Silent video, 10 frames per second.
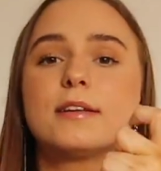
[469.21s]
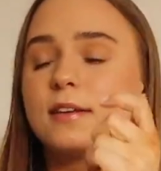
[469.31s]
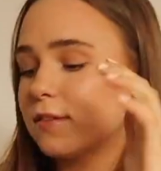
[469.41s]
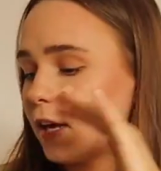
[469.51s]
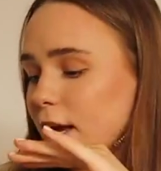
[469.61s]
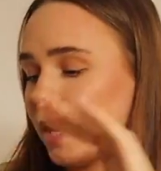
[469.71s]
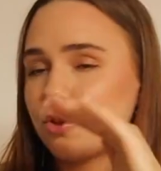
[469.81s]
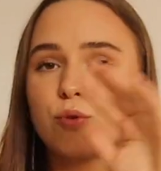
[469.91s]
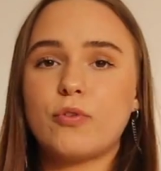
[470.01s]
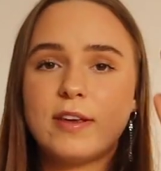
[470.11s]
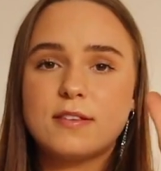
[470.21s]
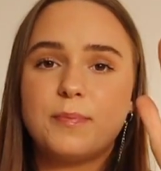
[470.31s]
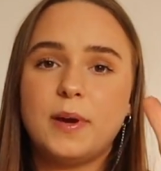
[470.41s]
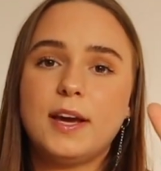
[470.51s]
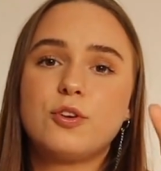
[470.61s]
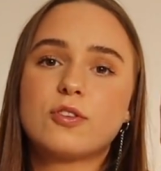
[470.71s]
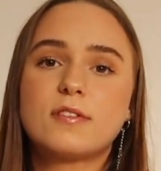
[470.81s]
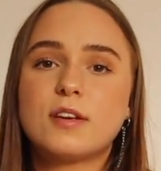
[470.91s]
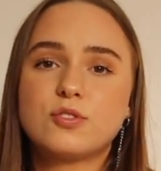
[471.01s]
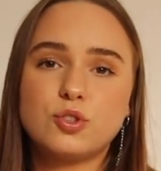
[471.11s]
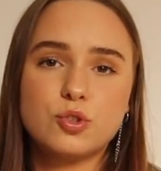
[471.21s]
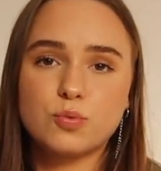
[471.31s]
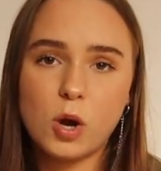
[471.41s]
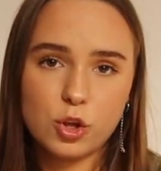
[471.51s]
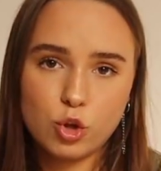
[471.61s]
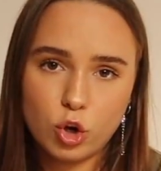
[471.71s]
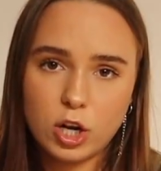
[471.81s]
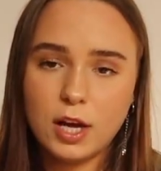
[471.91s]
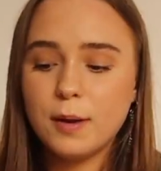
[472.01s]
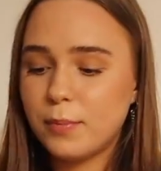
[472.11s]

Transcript: this like actual recipe just says use white chocolate,